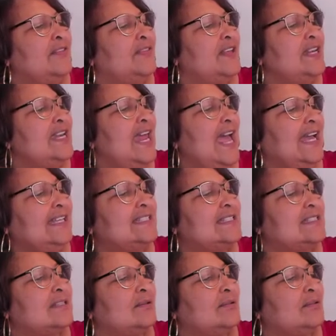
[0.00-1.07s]
the
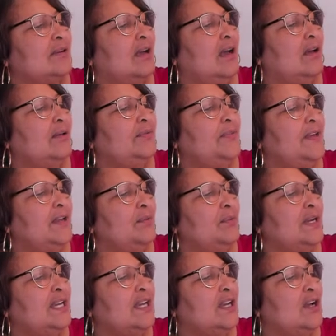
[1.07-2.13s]
next thing
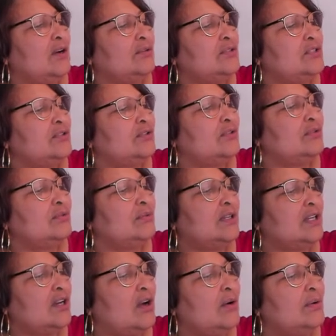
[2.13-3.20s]
we can go to, we
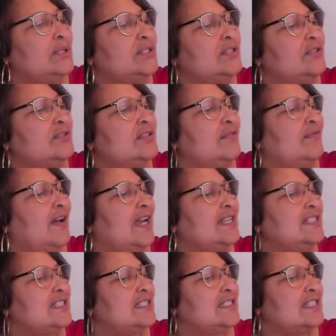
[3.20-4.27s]
could go into
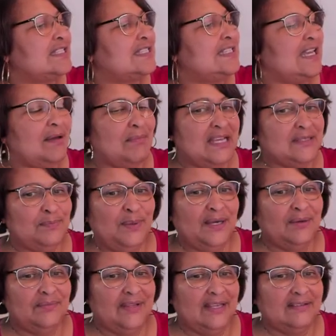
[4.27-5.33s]
devices and CMS,
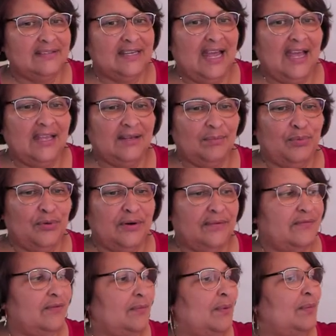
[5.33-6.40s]
but that's not
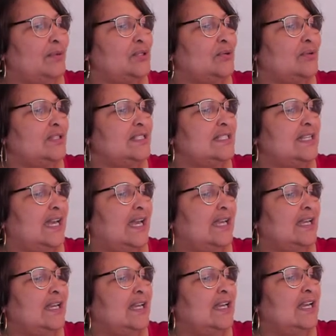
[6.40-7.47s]
important for what we're doing today.